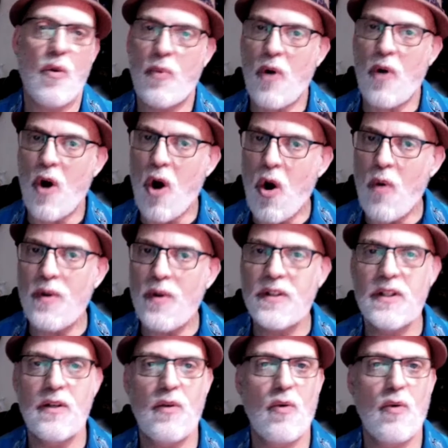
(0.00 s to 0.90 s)
always
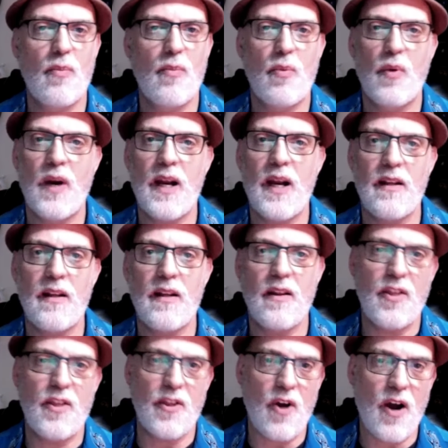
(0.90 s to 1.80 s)
incorporate
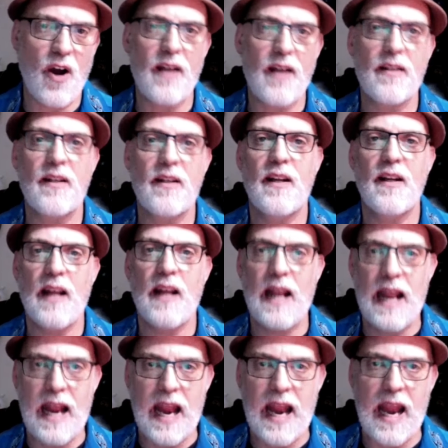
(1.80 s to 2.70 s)
thought
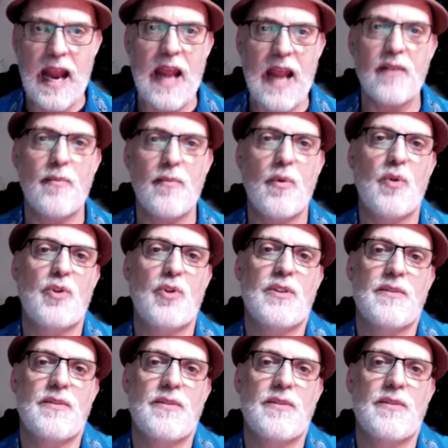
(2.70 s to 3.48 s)
and emotion.